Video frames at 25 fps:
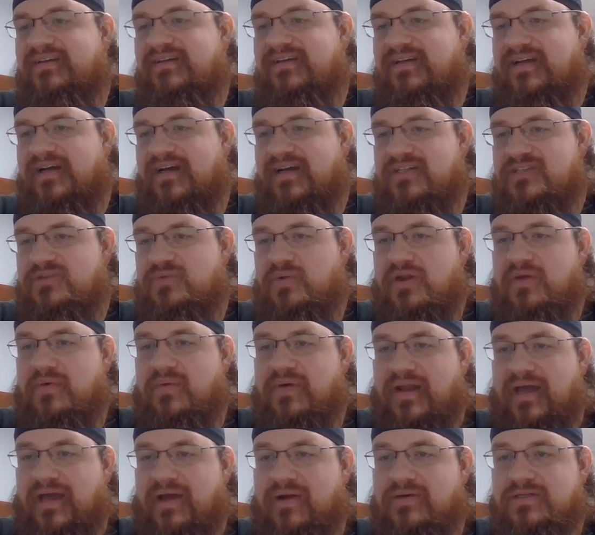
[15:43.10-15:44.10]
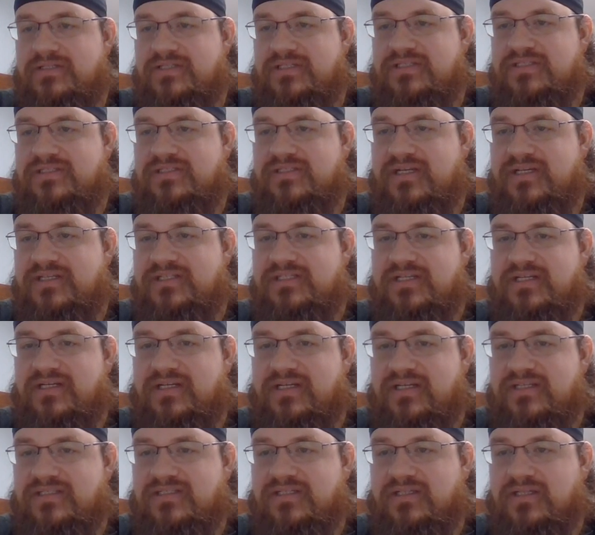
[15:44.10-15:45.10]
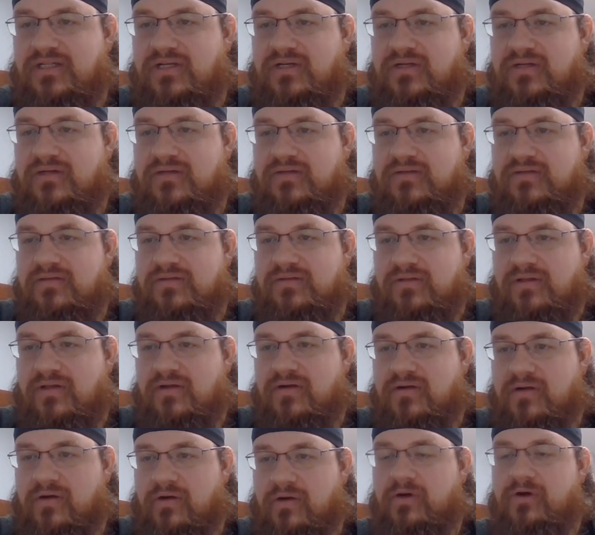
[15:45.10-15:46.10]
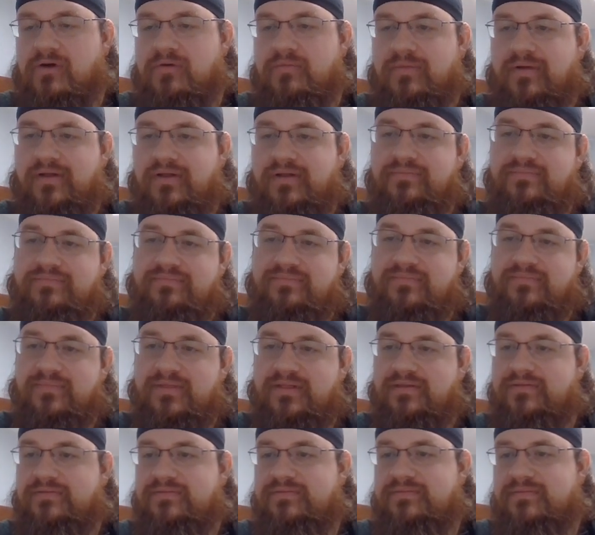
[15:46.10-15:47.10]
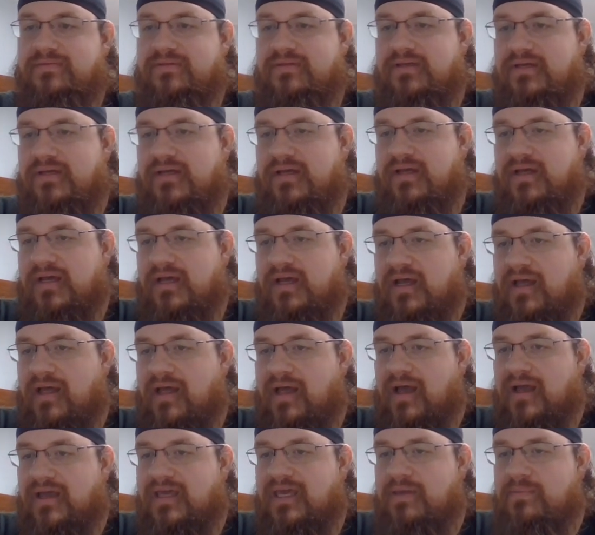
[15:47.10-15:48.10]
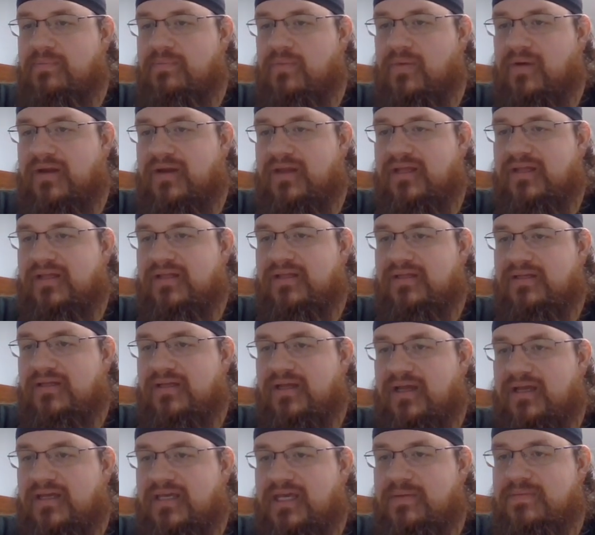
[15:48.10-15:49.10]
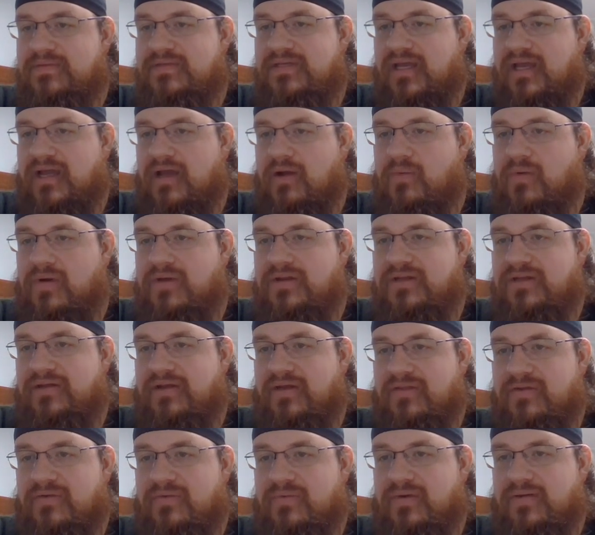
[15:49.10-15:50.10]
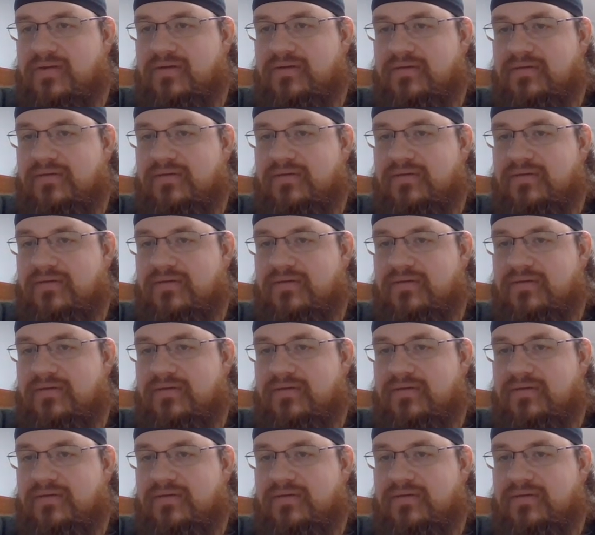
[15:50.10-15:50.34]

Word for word: Uh, 21 hours is is a is a long long haul, but eh. I keep wanting. I keep saying I want another one.